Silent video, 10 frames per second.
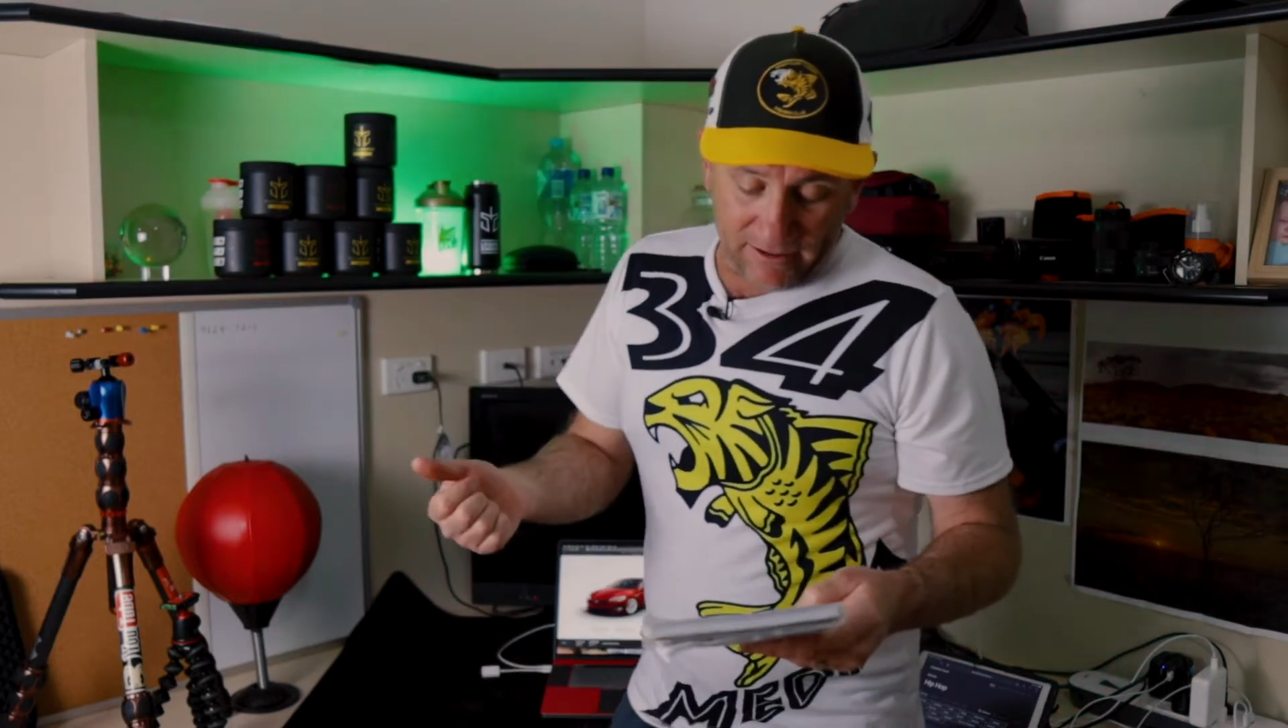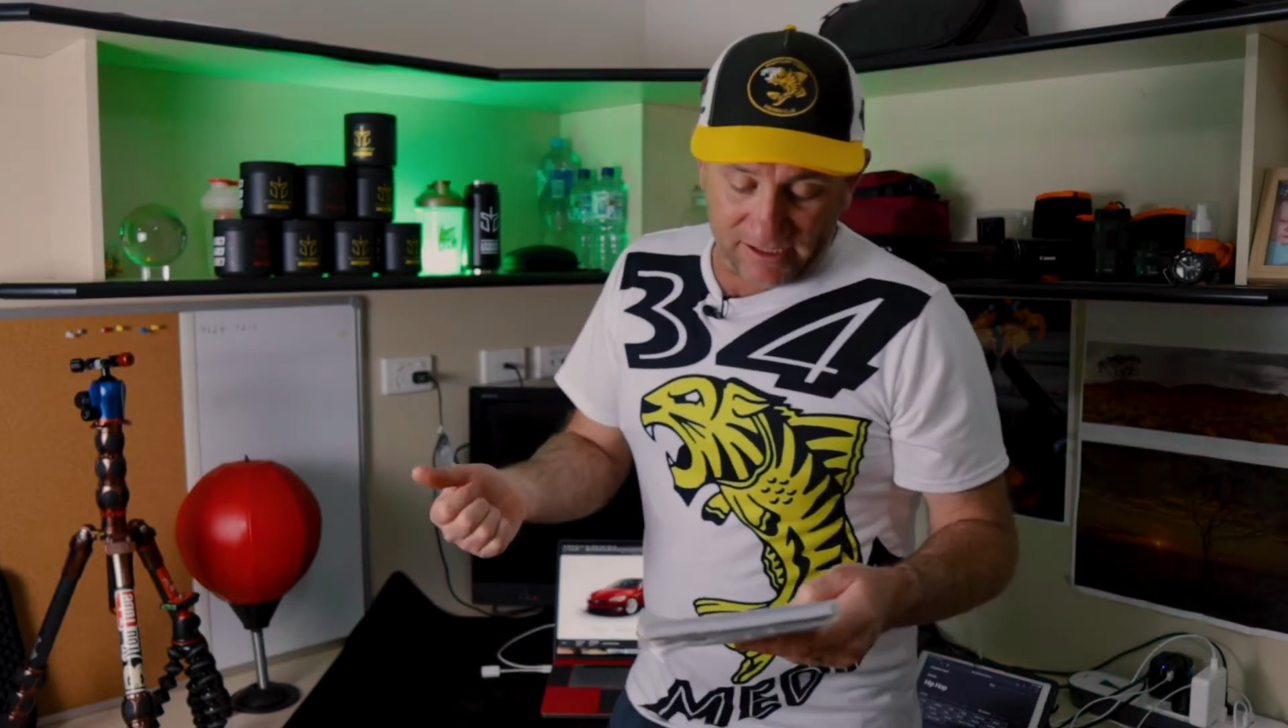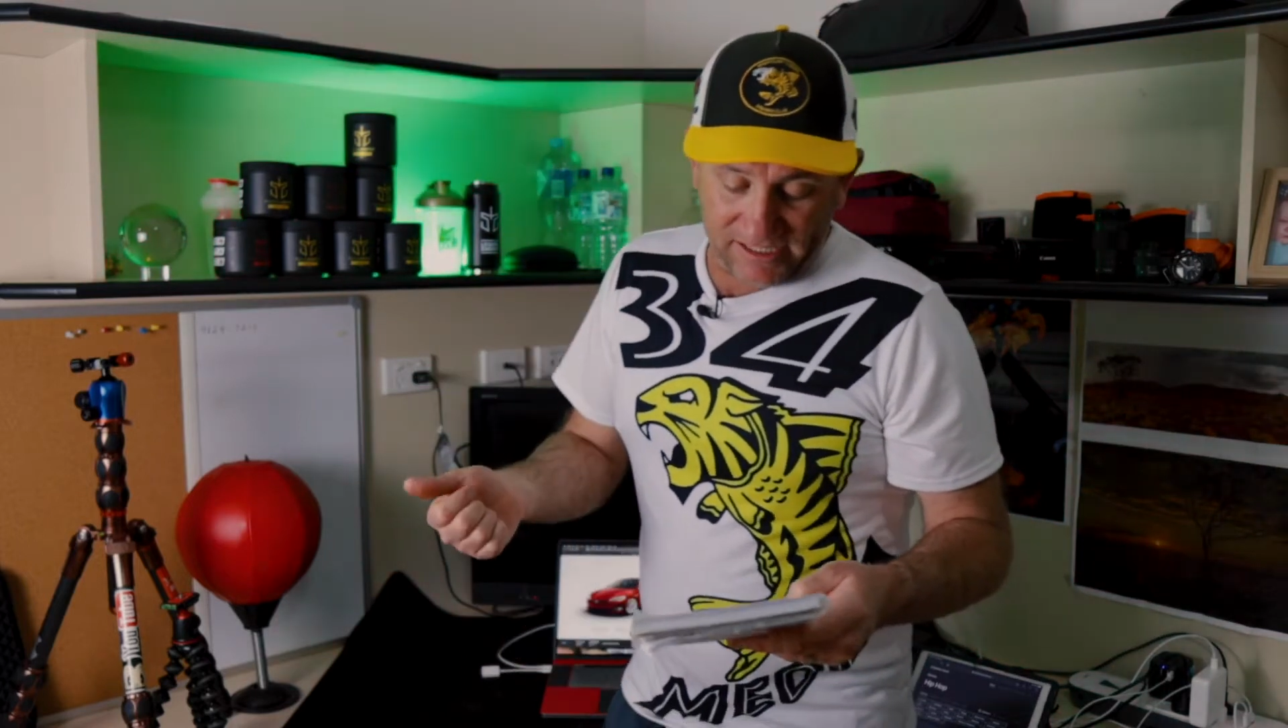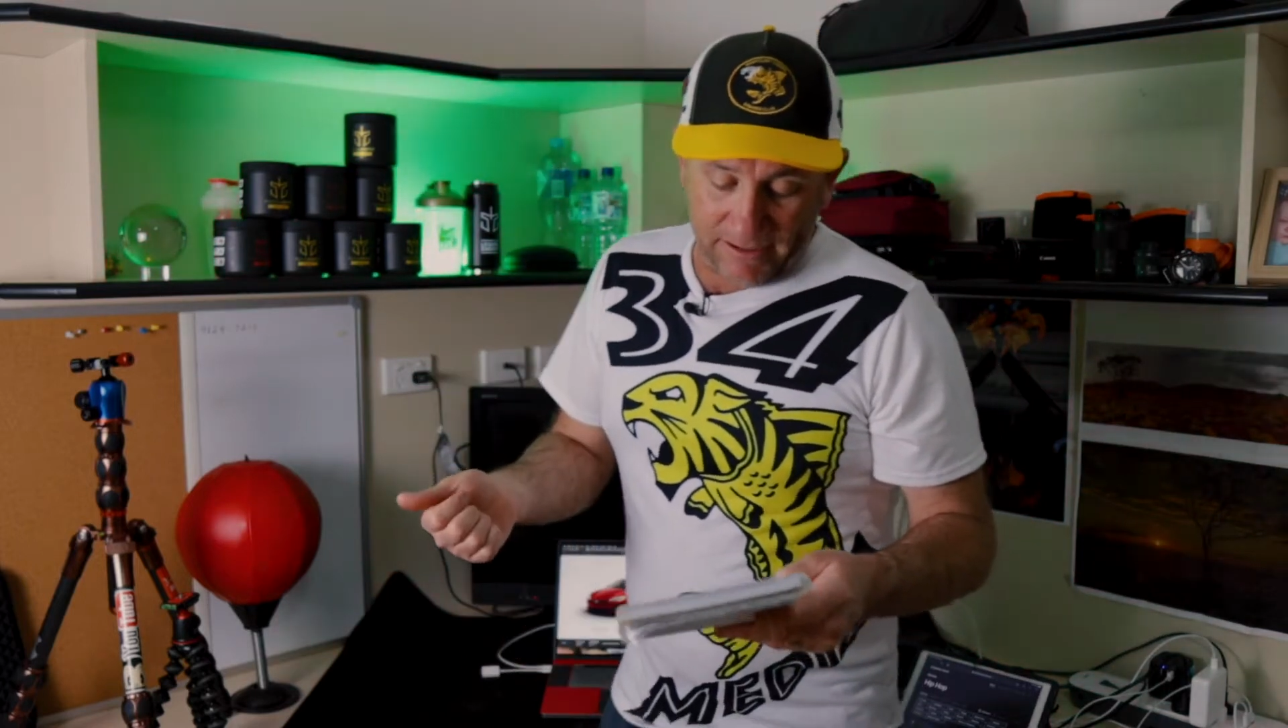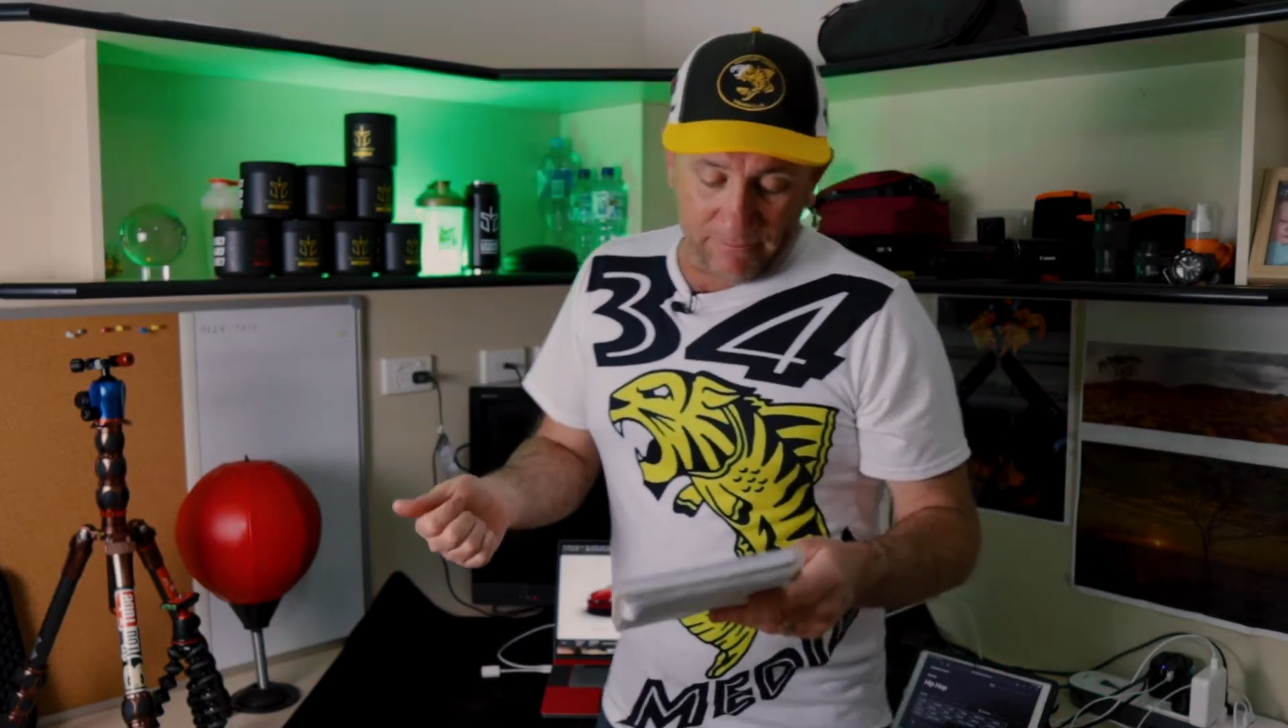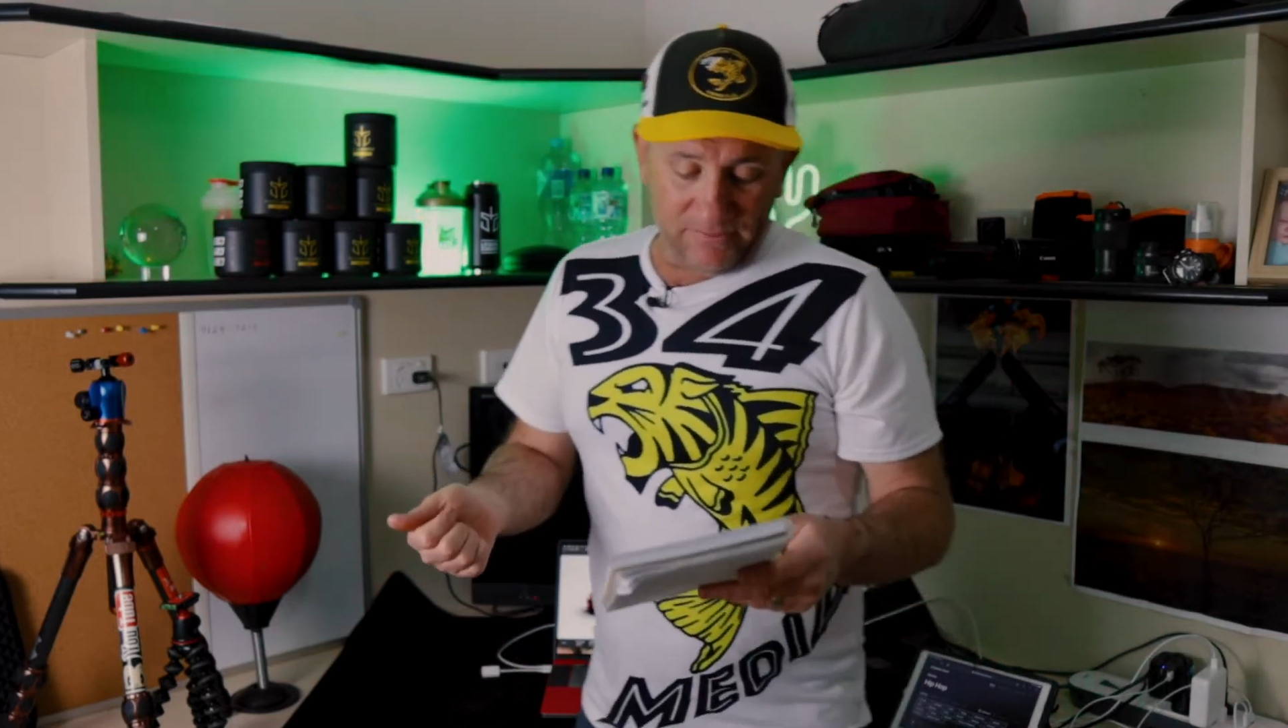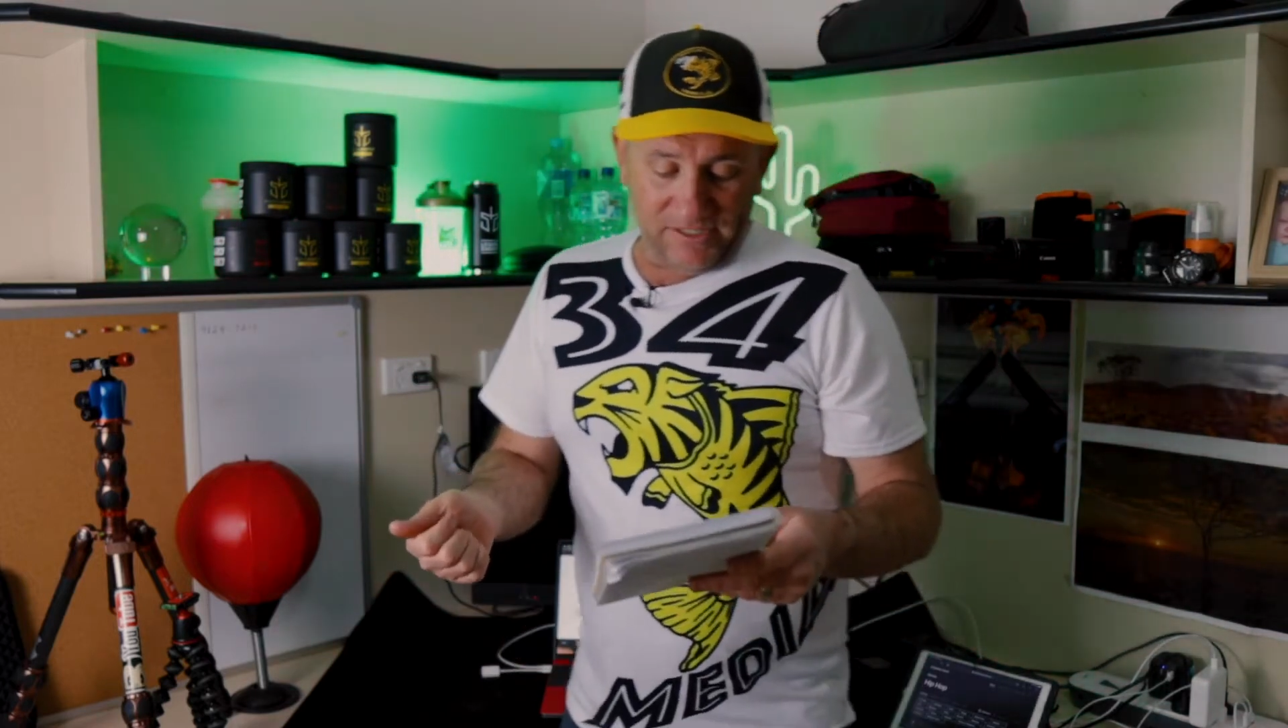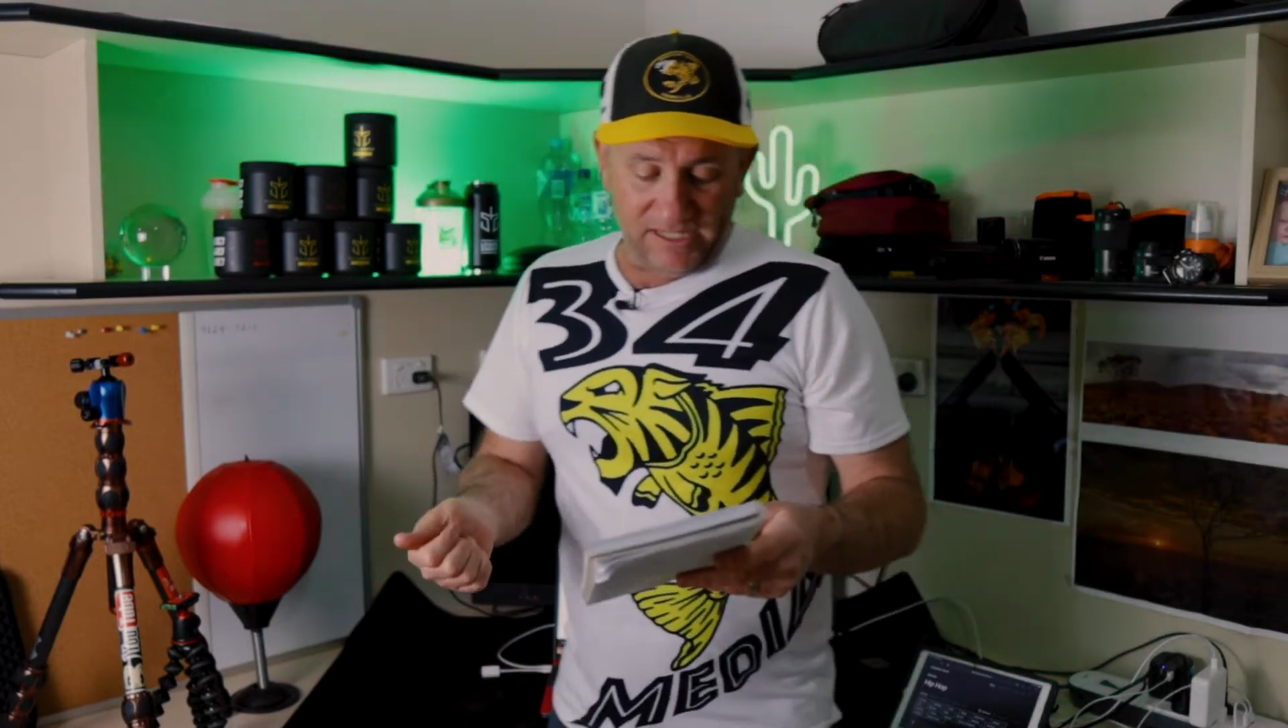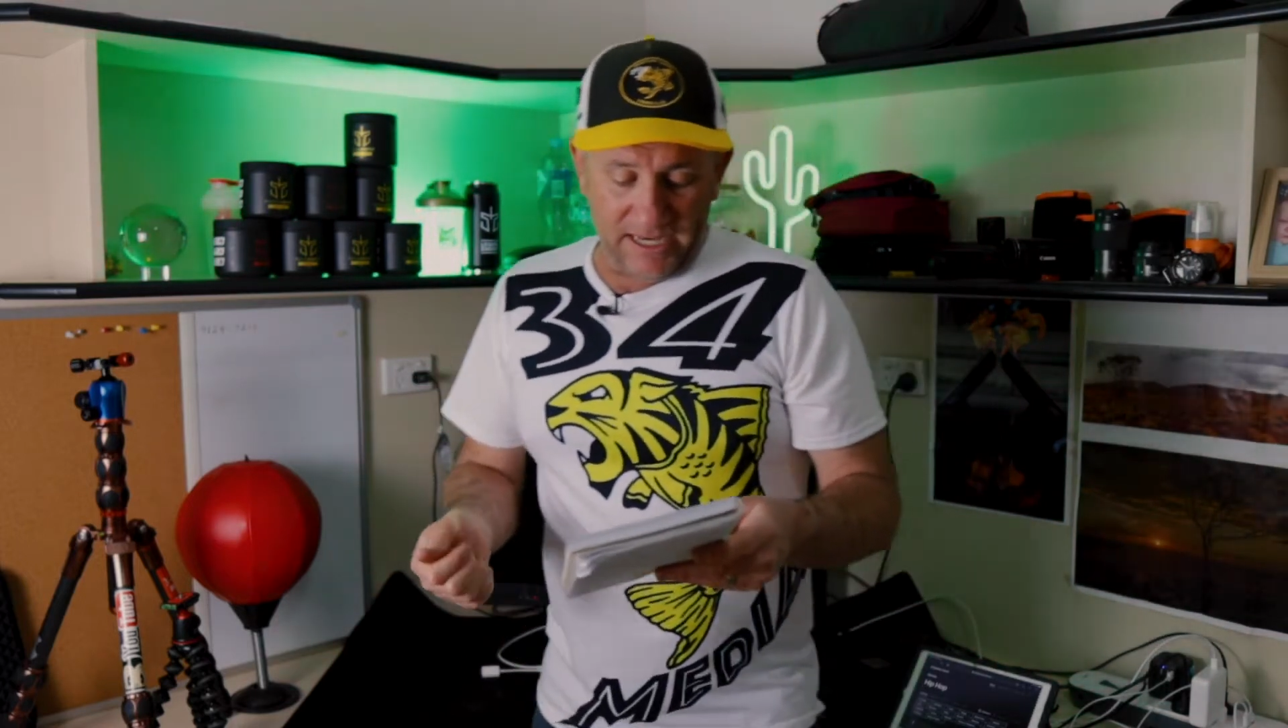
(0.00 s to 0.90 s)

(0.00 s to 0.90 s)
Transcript: Sims,